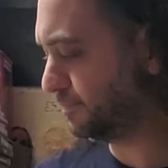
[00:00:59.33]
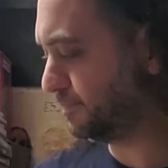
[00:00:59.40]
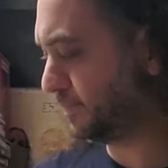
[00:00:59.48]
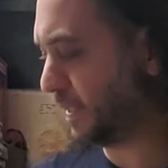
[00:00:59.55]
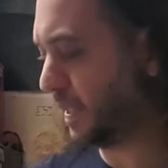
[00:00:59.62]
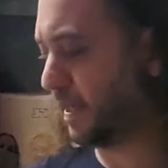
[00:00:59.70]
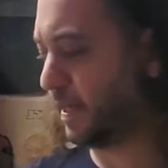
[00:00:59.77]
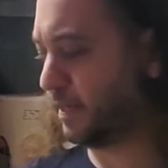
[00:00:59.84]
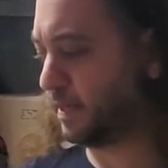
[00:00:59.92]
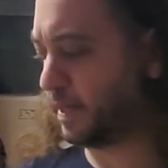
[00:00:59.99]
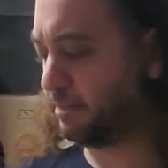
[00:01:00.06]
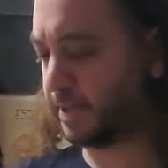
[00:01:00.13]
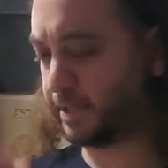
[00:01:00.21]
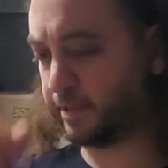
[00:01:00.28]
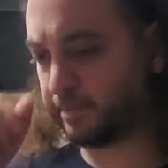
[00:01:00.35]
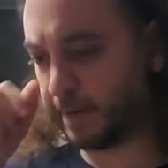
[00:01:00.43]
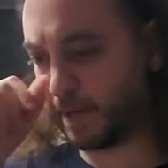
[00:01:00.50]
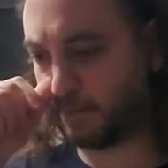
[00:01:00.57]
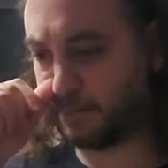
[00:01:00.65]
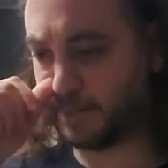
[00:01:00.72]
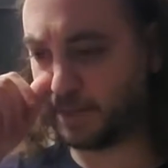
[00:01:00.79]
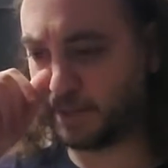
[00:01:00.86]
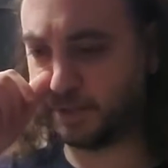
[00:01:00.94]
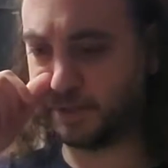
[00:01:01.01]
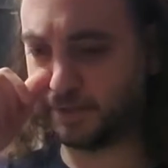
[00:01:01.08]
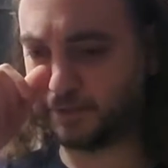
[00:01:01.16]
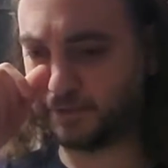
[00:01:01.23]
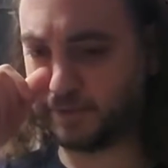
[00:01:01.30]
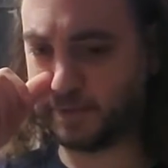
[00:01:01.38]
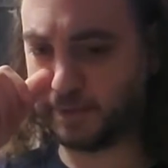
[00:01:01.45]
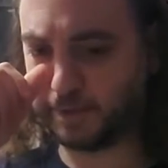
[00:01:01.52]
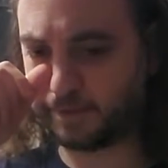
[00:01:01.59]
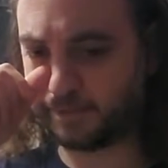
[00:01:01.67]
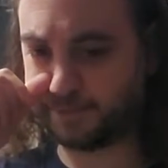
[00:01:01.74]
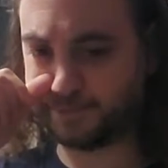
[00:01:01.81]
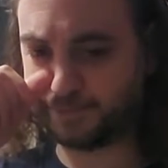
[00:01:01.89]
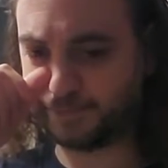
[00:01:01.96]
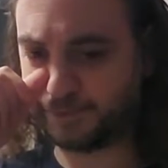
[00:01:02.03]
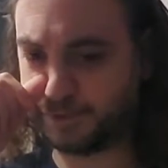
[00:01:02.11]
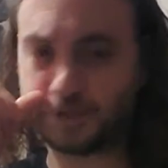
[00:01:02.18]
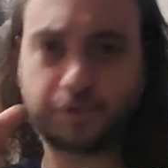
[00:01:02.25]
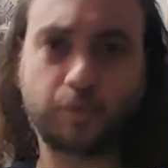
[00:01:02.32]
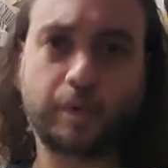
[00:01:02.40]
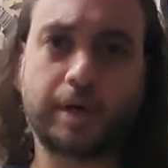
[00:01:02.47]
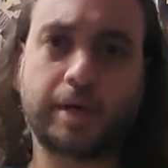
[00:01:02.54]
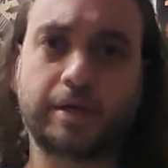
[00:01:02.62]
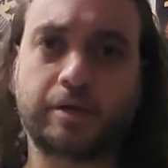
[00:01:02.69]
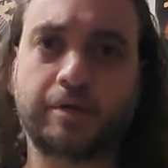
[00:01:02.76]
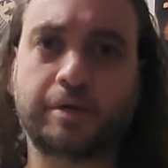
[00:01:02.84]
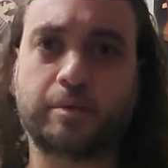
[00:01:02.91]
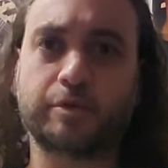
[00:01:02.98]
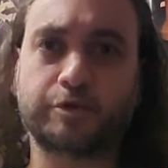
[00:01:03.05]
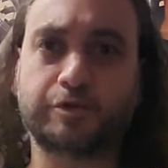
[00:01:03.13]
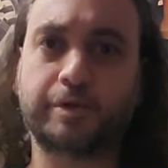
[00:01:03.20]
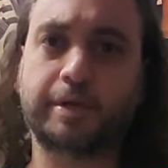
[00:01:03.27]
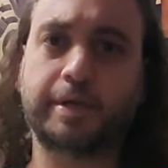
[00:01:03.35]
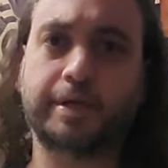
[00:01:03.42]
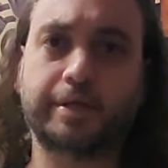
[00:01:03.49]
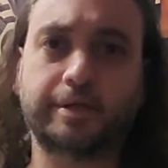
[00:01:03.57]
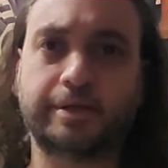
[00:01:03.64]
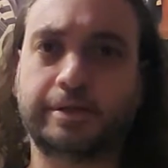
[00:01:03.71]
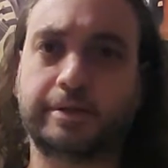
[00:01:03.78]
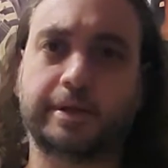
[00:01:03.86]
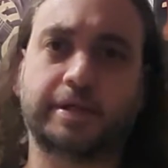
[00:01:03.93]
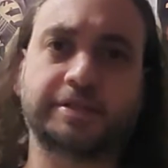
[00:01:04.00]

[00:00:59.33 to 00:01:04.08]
yeah, I picked them out because of just the way they were treated. Like I